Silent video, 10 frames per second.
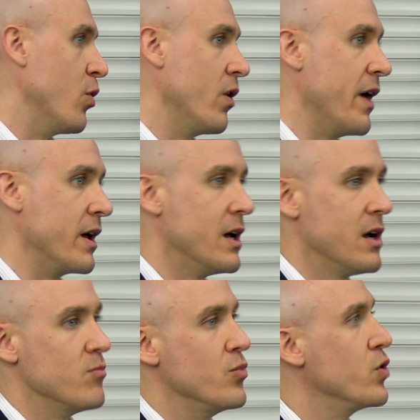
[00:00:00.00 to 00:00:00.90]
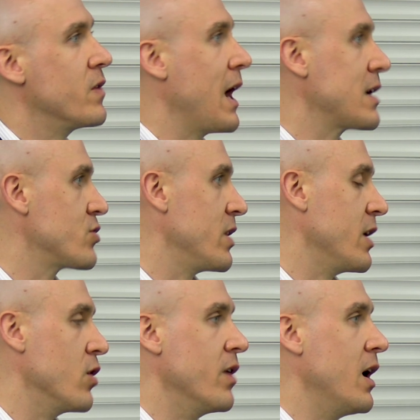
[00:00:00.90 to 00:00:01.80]
or they moved
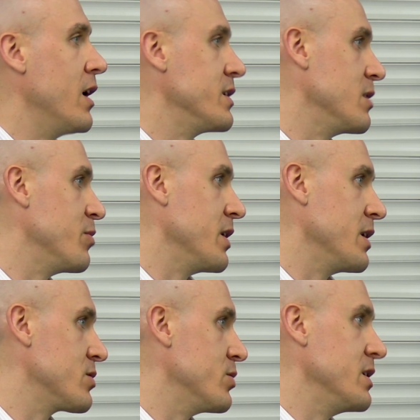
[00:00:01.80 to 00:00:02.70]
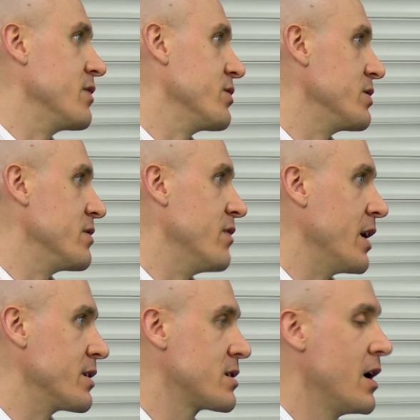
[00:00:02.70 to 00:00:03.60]
laterally over RDP to a different
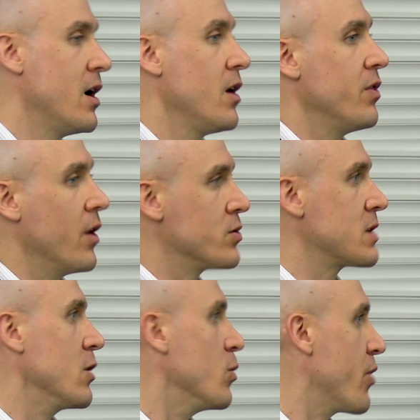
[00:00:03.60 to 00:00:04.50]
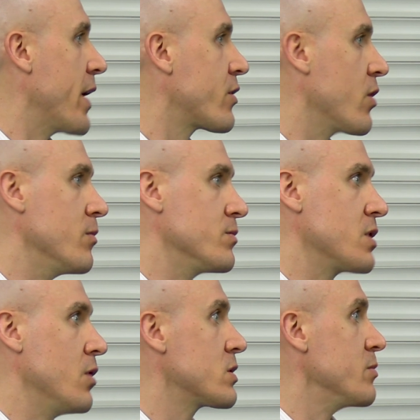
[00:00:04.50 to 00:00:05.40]
device. Those little
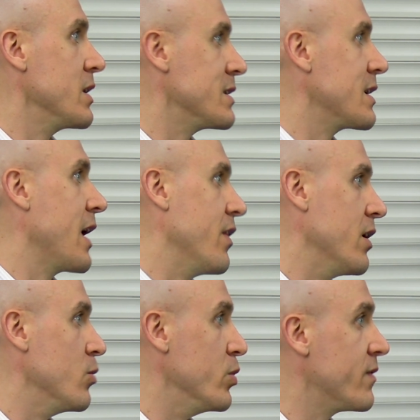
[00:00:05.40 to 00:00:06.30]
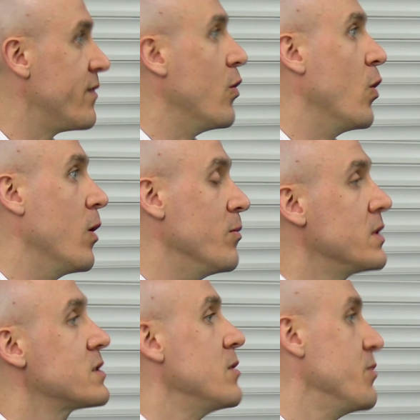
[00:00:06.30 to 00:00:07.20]
breadcrumbs ultimately together would form
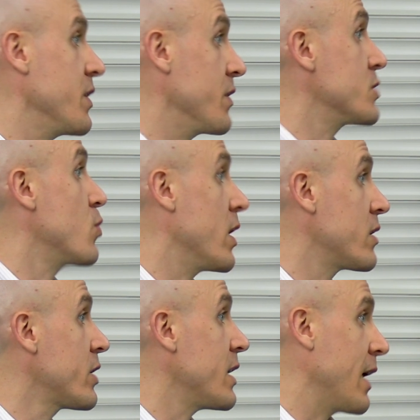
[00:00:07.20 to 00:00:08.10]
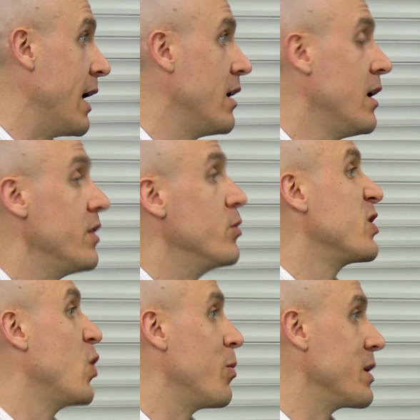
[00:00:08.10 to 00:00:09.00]
something that's worth looking at, that
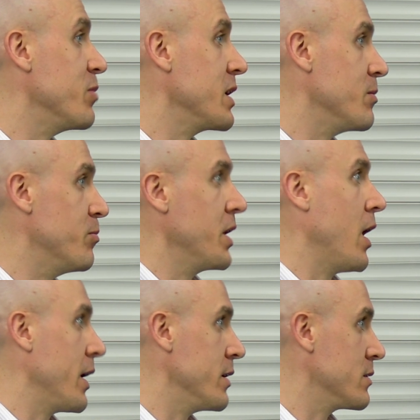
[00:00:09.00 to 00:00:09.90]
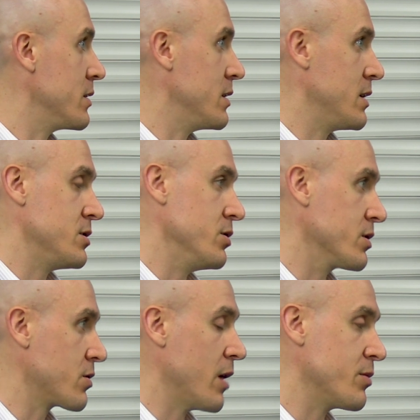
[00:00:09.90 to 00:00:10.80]
would normally be benign, as you
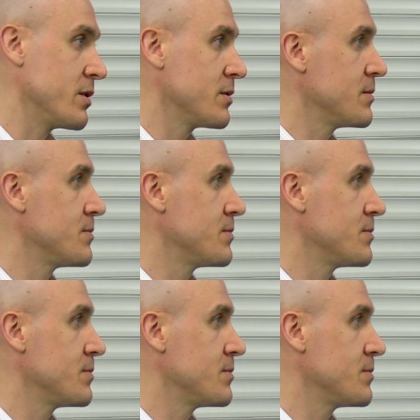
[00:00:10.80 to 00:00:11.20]
described it.